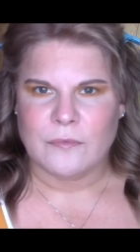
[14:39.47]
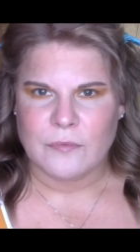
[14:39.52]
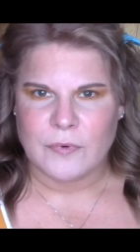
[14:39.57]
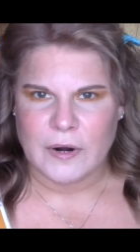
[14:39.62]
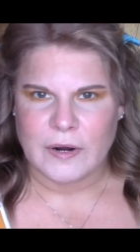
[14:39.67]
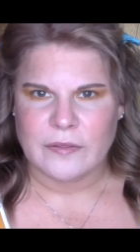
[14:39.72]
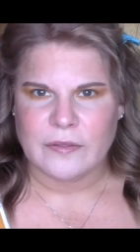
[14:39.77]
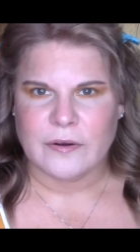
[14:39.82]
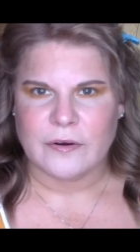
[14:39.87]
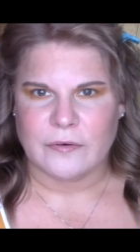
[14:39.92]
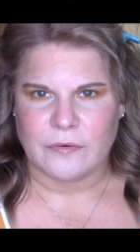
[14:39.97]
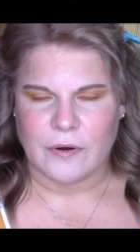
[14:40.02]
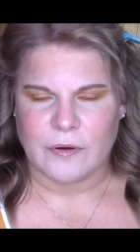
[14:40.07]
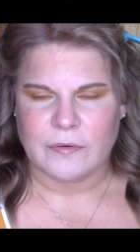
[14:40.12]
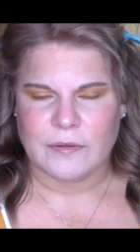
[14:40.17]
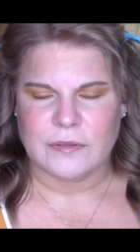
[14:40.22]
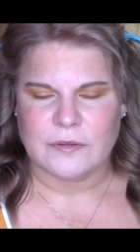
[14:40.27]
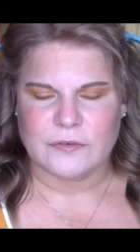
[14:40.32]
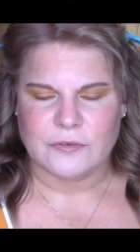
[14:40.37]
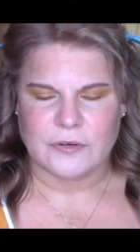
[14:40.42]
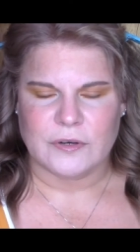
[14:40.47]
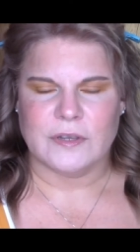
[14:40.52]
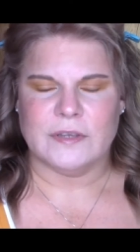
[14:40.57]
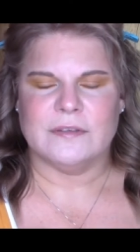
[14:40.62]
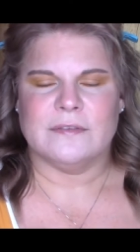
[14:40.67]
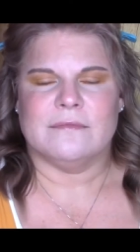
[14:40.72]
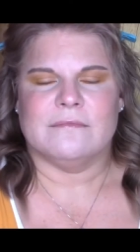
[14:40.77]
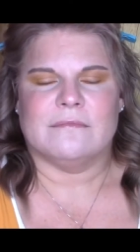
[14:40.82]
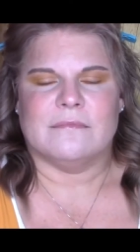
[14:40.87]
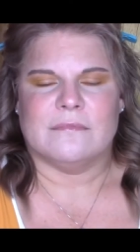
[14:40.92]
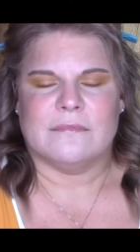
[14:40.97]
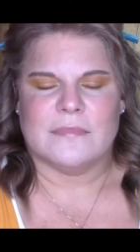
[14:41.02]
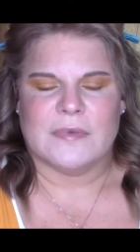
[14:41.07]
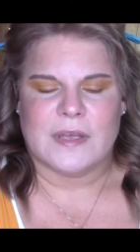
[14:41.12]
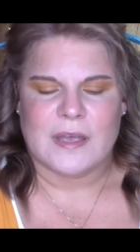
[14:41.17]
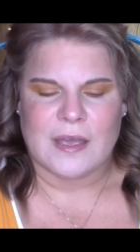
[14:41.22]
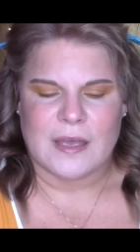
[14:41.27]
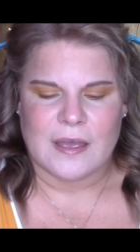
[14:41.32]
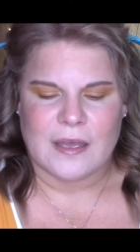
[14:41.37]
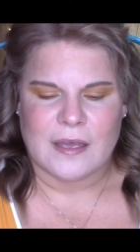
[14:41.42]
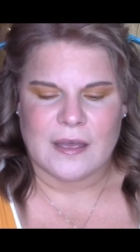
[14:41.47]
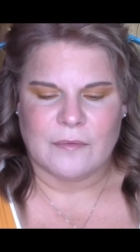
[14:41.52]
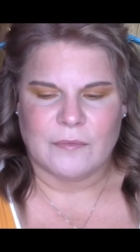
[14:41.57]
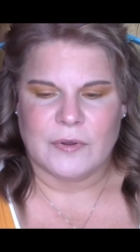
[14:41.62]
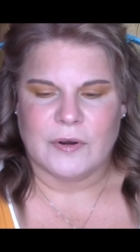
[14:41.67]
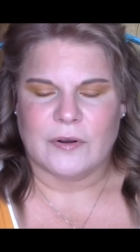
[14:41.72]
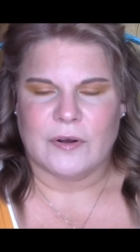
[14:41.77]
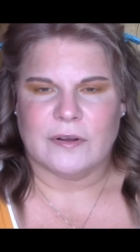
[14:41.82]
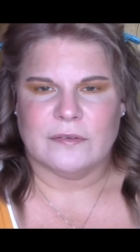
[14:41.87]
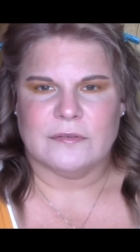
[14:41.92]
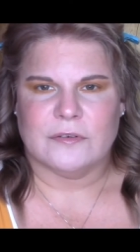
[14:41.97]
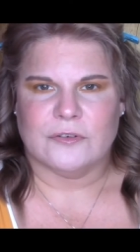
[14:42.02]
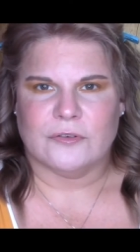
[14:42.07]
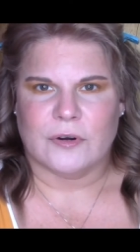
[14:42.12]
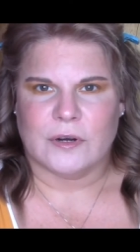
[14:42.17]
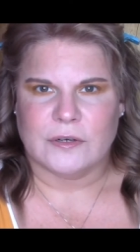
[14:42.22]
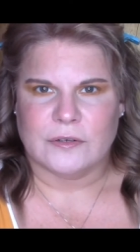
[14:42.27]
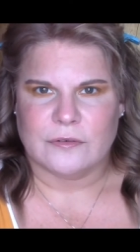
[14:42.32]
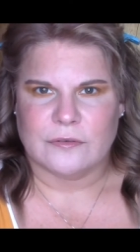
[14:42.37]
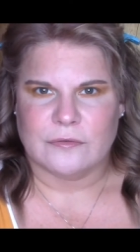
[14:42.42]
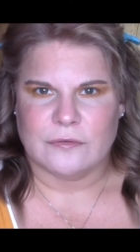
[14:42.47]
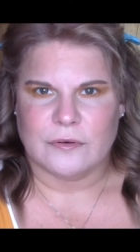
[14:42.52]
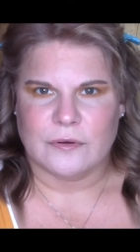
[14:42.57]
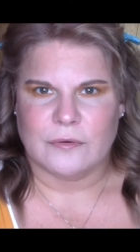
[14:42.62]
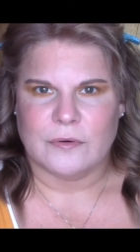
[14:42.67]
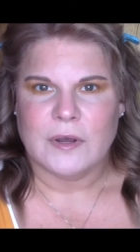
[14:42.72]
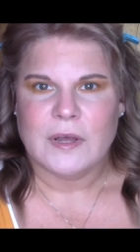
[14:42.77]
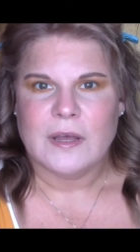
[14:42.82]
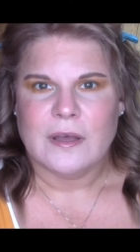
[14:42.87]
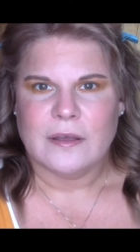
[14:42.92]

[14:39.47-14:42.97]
where they're growing the trees and we don't have to trudge through,